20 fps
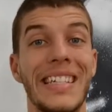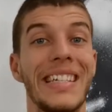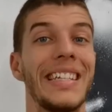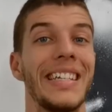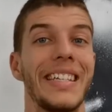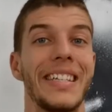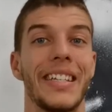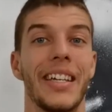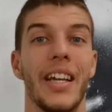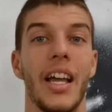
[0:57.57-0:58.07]

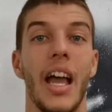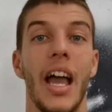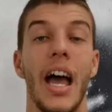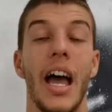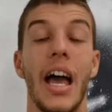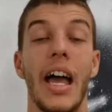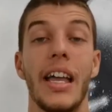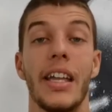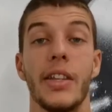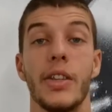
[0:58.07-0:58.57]
it,
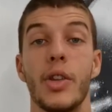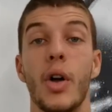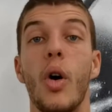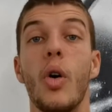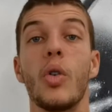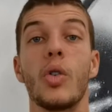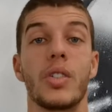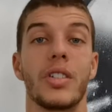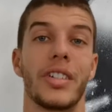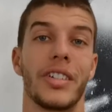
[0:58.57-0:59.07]
and
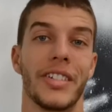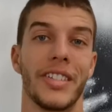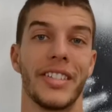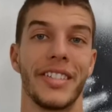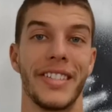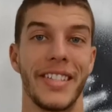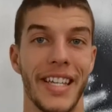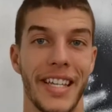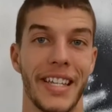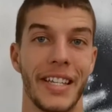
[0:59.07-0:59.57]
those are the
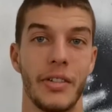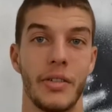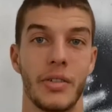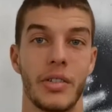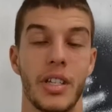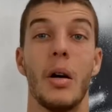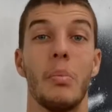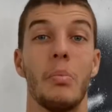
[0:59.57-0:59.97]
signals.